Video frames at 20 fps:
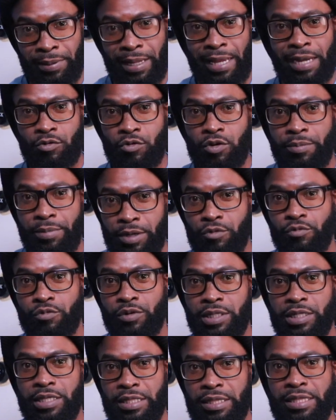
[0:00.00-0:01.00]
Black women
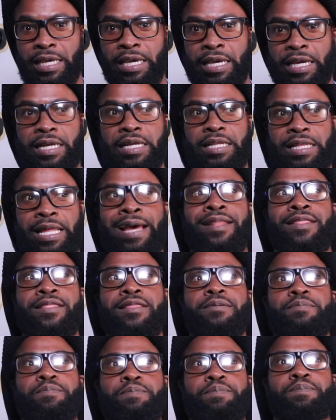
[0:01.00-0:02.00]
really think that
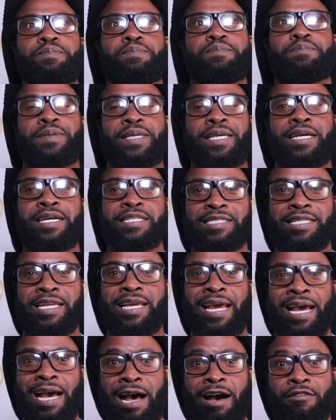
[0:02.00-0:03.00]
because they
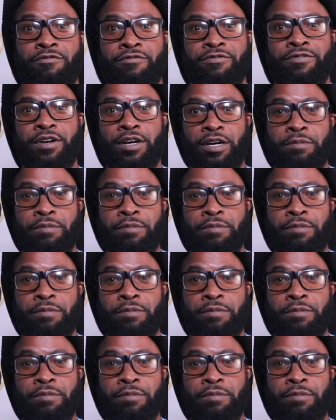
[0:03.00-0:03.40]
have